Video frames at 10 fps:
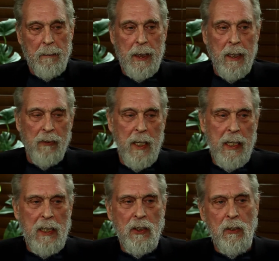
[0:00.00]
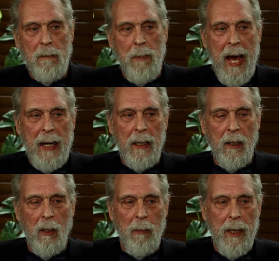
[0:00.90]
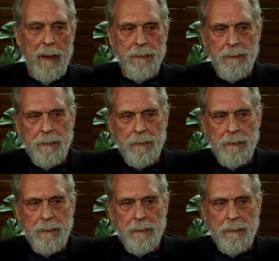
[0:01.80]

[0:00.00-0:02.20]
because he stood back a little bit,